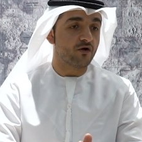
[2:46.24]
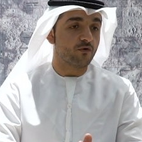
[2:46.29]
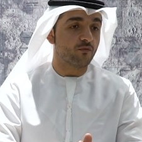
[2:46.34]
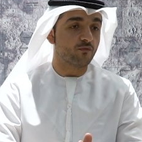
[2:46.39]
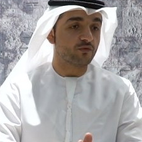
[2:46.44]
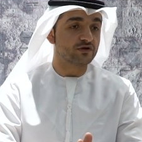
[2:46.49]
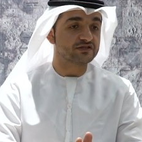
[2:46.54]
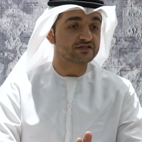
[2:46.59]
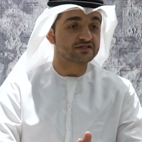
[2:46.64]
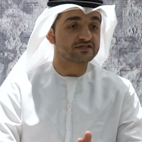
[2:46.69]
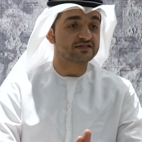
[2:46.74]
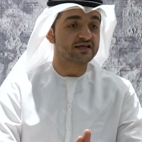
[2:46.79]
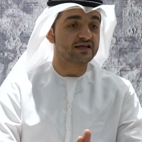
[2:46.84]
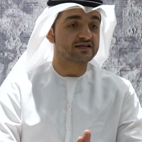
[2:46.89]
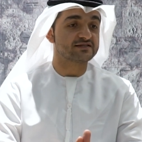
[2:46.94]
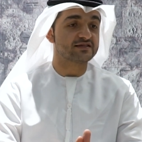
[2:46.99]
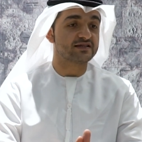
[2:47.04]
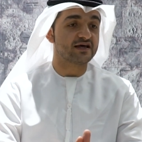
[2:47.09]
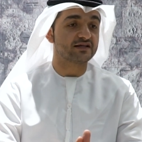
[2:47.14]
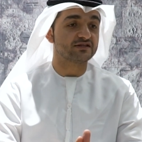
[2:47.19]
which
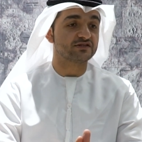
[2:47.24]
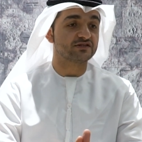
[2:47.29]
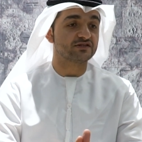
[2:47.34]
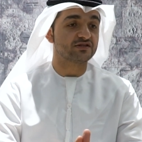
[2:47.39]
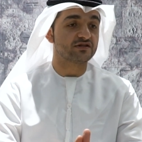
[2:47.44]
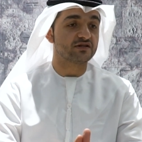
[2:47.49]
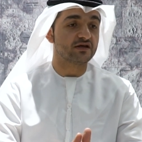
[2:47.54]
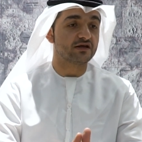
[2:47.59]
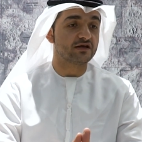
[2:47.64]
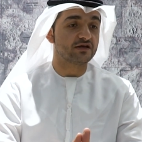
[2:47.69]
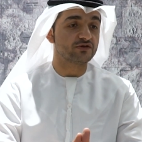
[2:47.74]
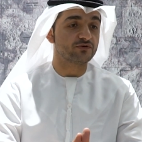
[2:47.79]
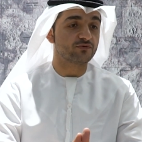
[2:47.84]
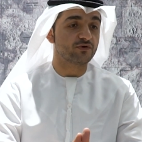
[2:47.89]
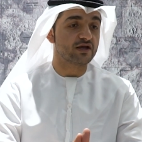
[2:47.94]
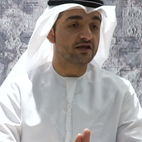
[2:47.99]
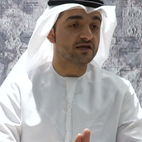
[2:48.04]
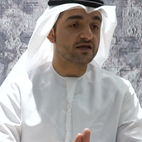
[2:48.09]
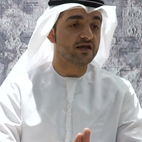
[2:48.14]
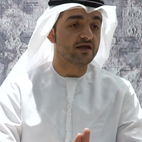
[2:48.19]
states that
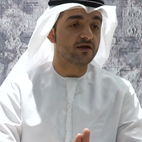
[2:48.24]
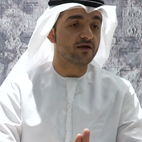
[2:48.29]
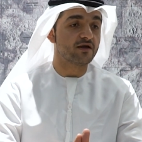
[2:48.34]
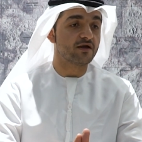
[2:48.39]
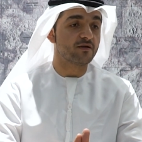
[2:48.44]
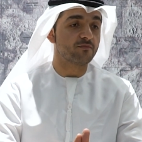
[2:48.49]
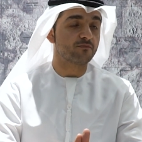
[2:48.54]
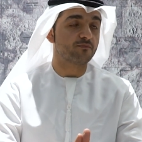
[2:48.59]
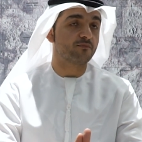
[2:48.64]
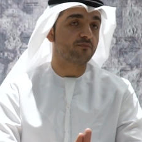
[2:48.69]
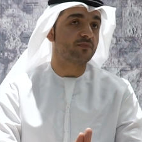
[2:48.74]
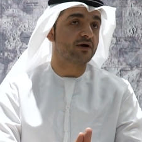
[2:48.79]
UAE